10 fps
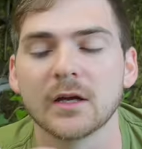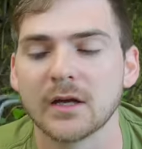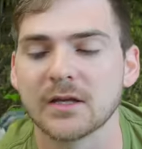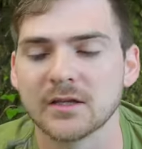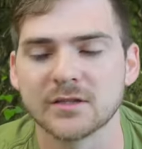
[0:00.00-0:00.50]

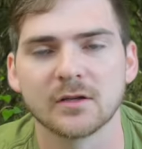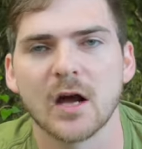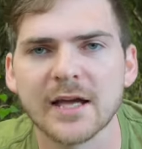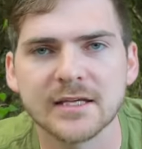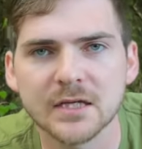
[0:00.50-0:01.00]
Kissed her.
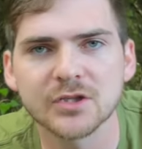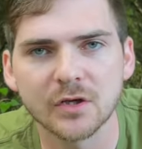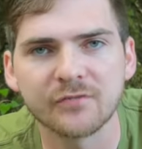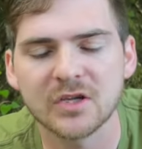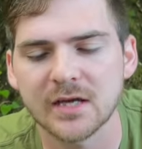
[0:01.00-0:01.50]
I kissed her.
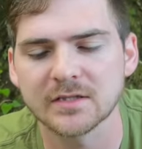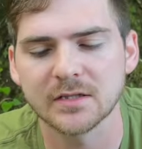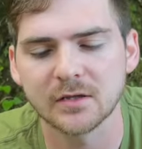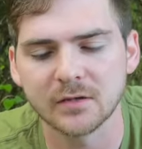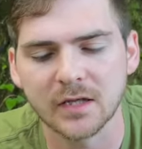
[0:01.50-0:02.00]
If you can't see
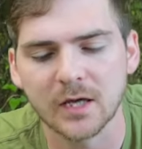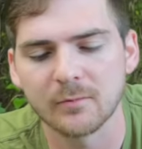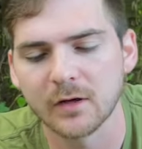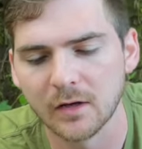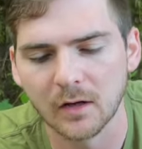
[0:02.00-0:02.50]
it on the
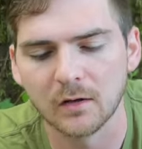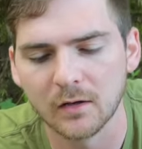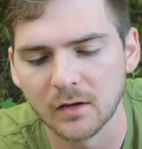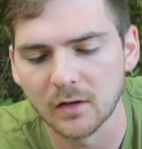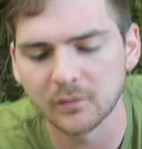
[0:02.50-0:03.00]
camera, here,
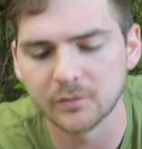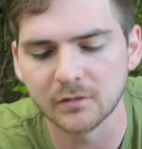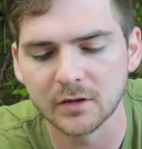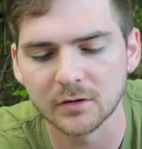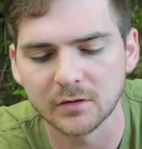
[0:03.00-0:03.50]
you'll
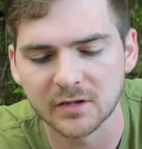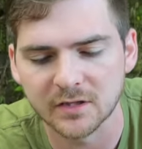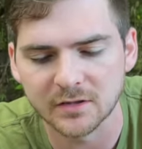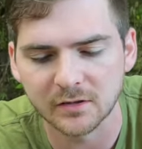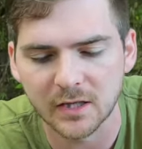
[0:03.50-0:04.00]
get a good
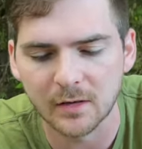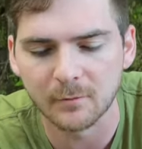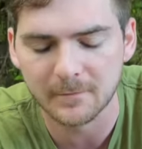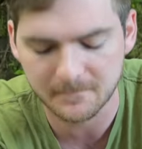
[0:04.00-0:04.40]
kiss on camera.